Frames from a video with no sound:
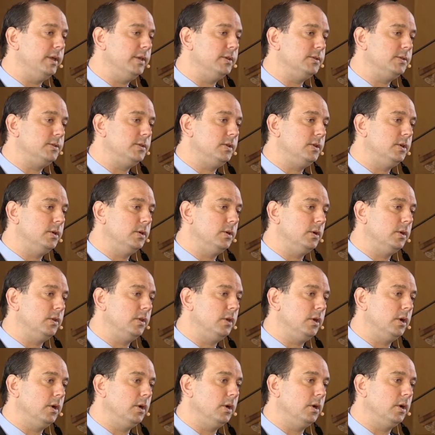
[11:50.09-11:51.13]
Is there,
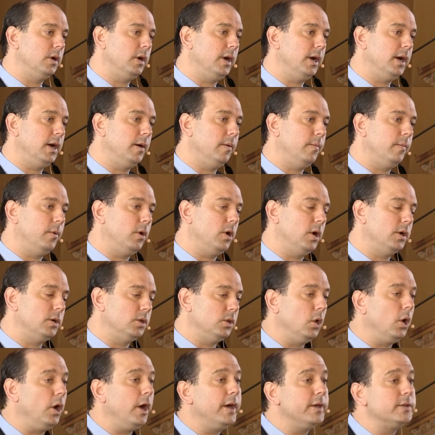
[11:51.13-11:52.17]
there um, are
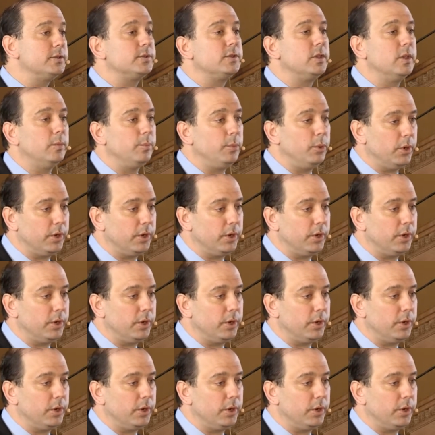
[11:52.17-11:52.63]
laws in the